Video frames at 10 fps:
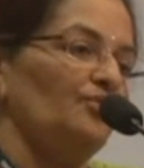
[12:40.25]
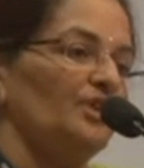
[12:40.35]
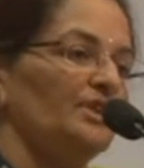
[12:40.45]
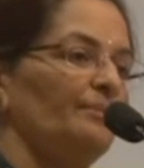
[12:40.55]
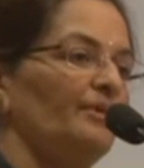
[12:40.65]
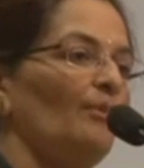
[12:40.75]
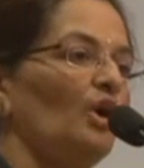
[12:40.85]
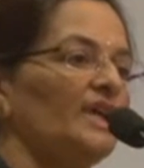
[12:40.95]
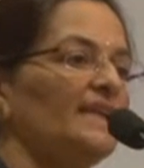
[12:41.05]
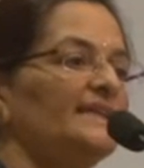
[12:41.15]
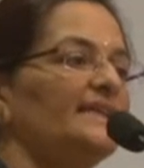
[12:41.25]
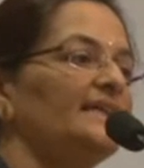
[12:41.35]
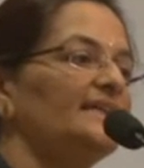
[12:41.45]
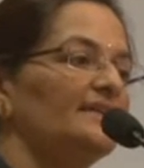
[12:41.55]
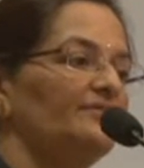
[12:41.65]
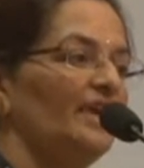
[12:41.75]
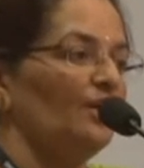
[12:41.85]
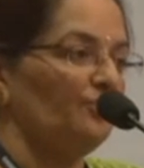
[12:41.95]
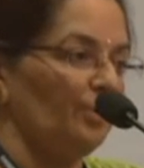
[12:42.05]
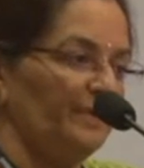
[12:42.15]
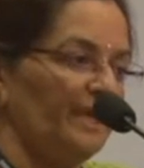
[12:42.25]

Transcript: for the mortality, then we have for